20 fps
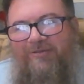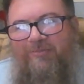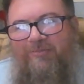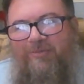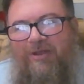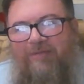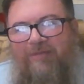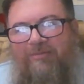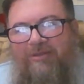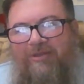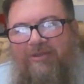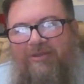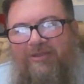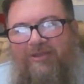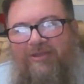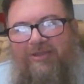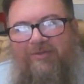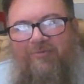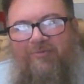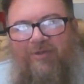
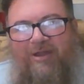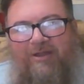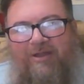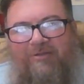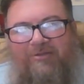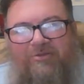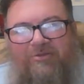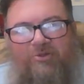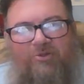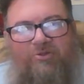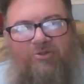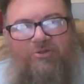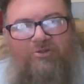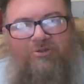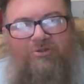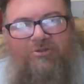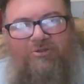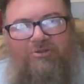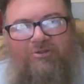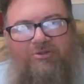Probably around
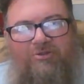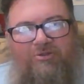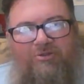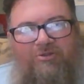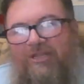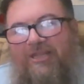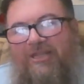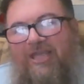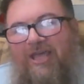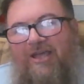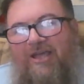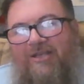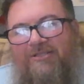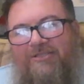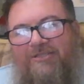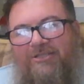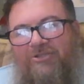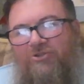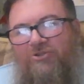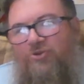
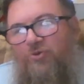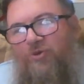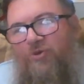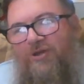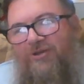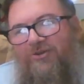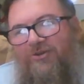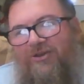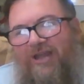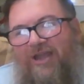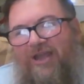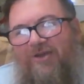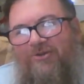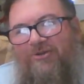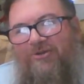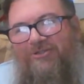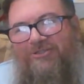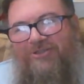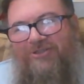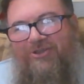3,200
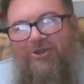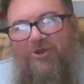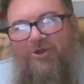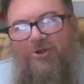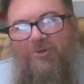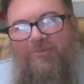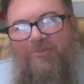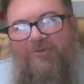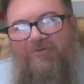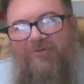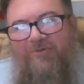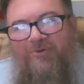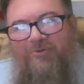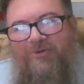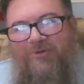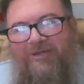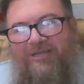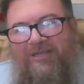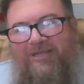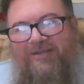hours to go before
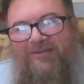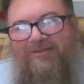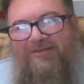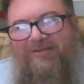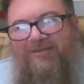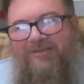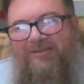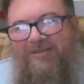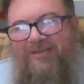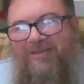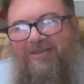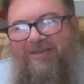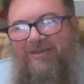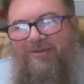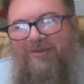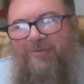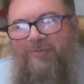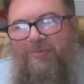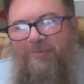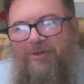we can get
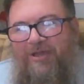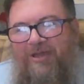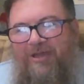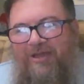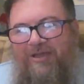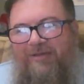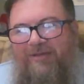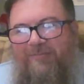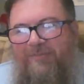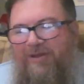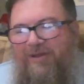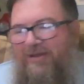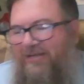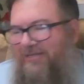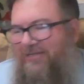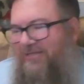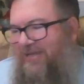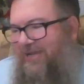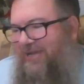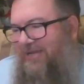
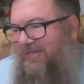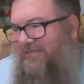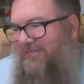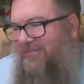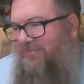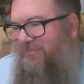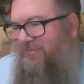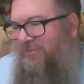monetized.